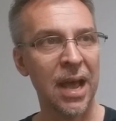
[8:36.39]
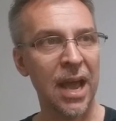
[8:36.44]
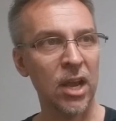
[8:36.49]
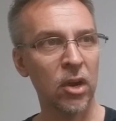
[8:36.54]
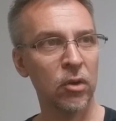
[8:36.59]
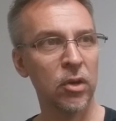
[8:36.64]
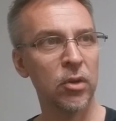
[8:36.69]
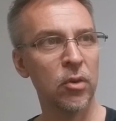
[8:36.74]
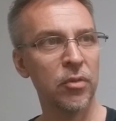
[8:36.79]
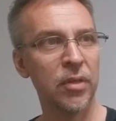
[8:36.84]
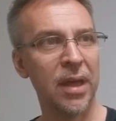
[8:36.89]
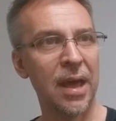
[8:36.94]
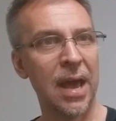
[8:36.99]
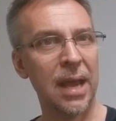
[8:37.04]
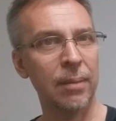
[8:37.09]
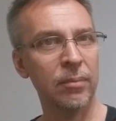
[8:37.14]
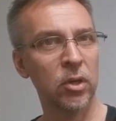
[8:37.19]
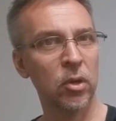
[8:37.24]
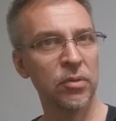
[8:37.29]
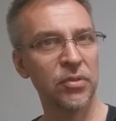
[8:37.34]
I don't know that
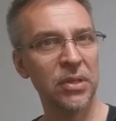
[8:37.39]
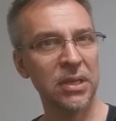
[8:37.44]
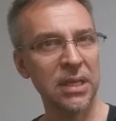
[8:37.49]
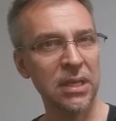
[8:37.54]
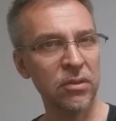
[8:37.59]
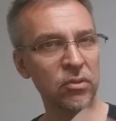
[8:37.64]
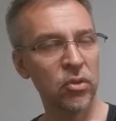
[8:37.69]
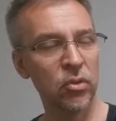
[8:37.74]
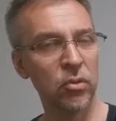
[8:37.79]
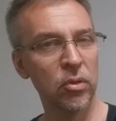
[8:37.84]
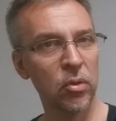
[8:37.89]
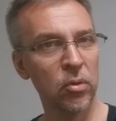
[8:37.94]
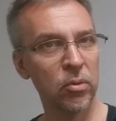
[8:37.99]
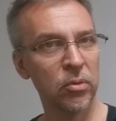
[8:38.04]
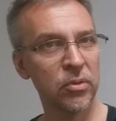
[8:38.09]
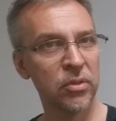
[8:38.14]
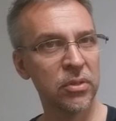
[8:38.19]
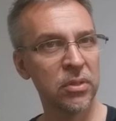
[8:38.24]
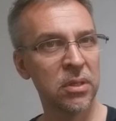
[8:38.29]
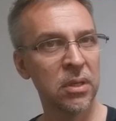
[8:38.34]
Adam goes into
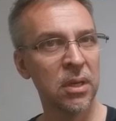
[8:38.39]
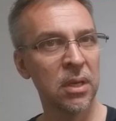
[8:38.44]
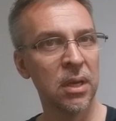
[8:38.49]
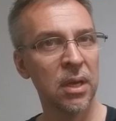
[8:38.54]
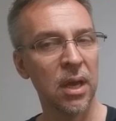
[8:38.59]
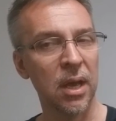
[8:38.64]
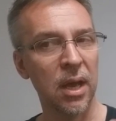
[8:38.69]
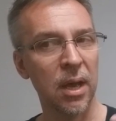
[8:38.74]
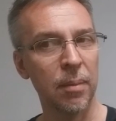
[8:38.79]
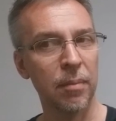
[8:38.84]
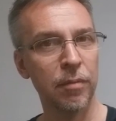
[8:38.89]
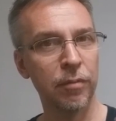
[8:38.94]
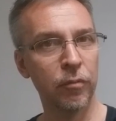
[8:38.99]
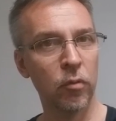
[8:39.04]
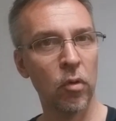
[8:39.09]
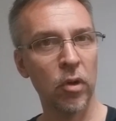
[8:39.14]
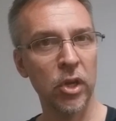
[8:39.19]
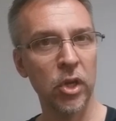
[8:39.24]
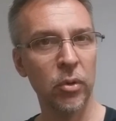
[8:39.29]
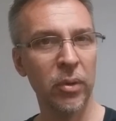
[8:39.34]
those um,
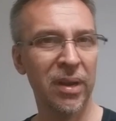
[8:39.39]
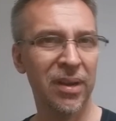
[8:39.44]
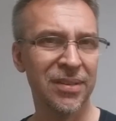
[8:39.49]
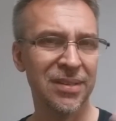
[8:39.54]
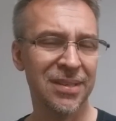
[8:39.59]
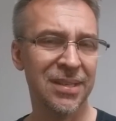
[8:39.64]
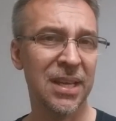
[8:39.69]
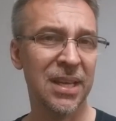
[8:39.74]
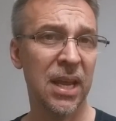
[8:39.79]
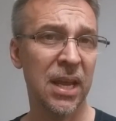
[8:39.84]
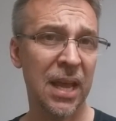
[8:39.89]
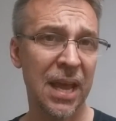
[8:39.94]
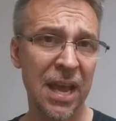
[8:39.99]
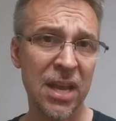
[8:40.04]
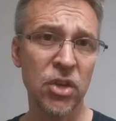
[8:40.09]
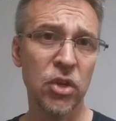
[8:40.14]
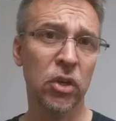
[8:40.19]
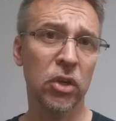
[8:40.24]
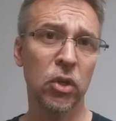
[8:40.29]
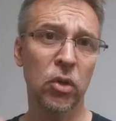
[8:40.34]
for you. He doesn't say,
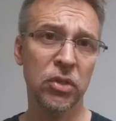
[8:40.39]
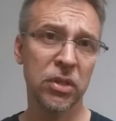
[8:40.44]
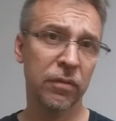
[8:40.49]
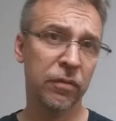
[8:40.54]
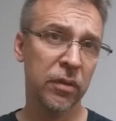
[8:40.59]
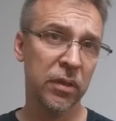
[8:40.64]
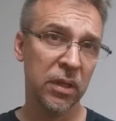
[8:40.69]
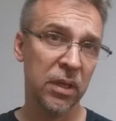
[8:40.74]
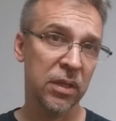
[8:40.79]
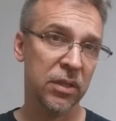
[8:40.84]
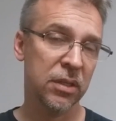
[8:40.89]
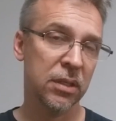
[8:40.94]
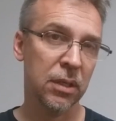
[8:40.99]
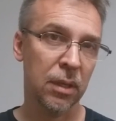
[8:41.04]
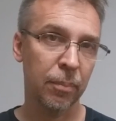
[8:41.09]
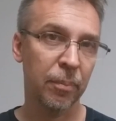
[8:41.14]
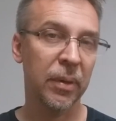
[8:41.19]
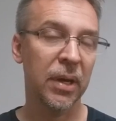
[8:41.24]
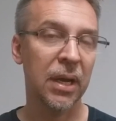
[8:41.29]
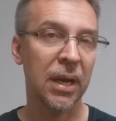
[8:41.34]
and you can use it for this.
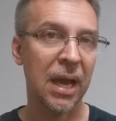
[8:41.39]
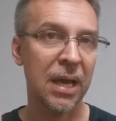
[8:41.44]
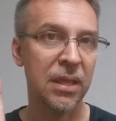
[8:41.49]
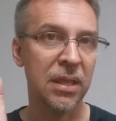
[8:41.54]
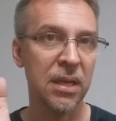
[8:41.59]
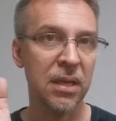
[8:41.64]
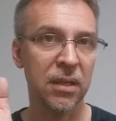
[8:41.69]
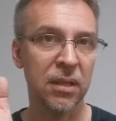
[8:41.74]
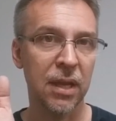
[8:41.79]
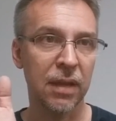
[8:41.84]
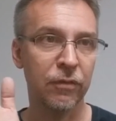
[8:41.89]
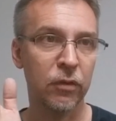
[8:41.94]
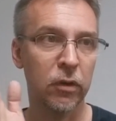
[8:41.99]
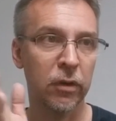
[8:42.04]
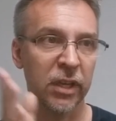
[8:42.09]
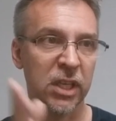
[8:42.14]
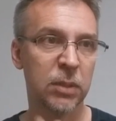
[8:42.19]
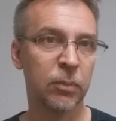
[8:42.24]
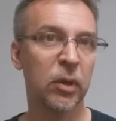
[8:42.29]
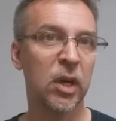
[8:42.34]
But I think if you're
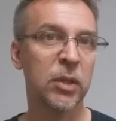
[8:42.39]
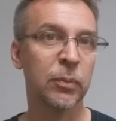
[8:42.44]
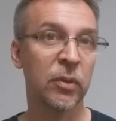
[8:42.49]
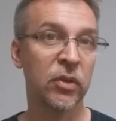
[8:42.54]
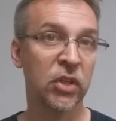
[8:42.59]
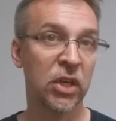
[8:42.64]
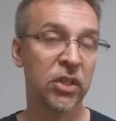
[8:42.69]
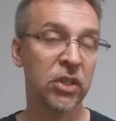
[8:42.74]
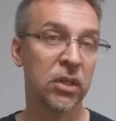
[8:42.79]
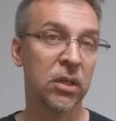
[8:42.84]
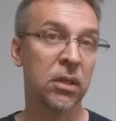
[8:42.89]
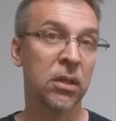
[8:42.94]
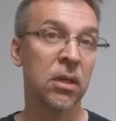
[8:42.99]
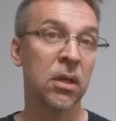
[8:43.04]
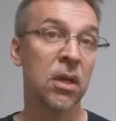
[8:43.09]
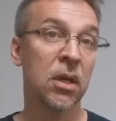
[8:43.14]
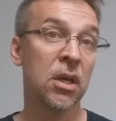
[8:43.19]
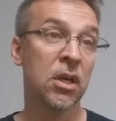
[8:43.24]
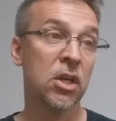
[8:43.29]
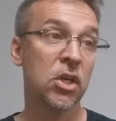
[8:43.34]
an experienced magician,
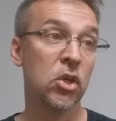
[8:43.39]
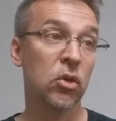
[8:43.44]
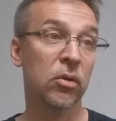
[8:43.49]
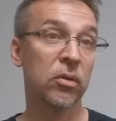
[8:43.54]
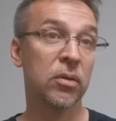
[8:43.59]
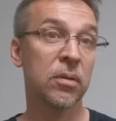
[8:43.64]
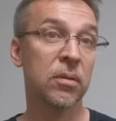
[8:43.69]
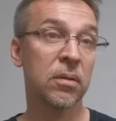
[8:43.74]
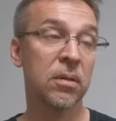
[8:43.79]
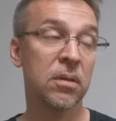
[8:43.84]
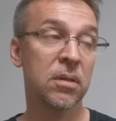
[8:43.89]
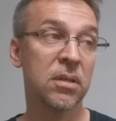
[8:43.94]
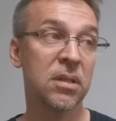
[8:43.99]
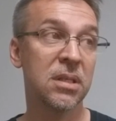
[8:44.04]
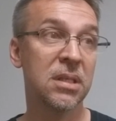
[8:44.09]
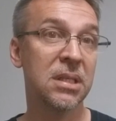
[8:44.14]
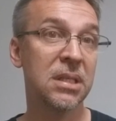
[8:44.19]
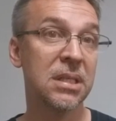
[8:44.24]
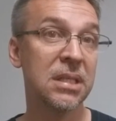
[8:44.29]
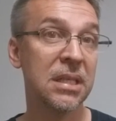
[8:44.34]
you'll
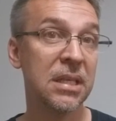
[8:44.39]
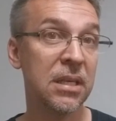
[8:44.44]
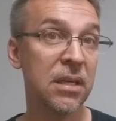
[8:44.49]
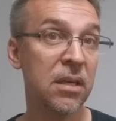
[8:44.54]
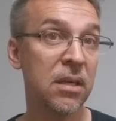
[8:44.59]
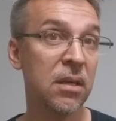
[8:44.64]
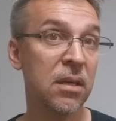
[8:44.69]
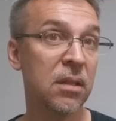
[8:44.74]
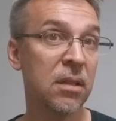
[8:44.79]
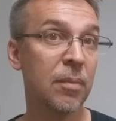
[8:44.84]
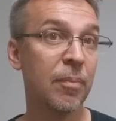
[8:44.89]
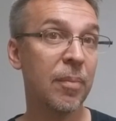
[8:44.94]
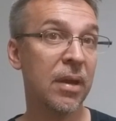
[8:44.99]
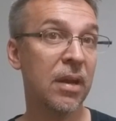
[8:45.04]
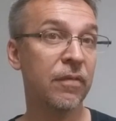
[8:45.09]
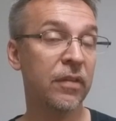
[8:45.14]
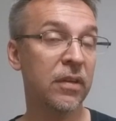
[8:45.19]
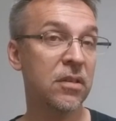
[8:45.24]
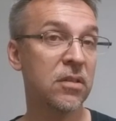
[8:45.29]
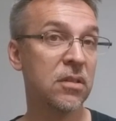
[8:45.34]
see the
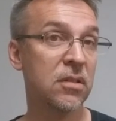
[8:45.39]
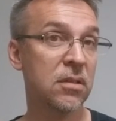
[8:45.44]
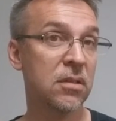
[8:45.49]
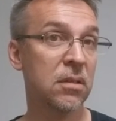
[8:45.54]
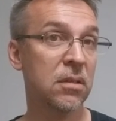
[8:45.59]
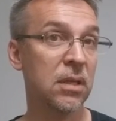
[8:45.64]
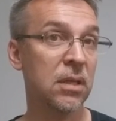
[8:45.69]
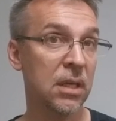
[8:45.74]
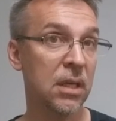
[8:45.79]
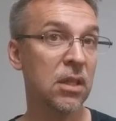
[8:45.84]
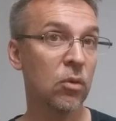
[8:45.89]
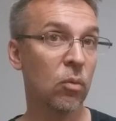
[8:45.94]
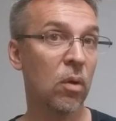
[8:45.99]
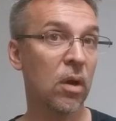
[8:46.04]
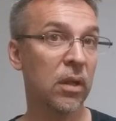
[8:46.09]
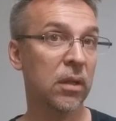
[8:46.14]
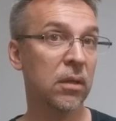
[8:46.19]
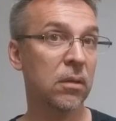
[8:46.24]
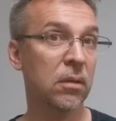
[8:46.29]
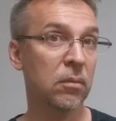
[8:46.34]
benefits in the
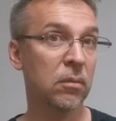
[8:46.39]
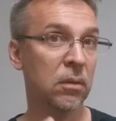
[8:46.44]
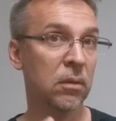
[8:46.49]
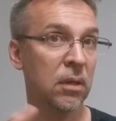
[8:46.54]
wallet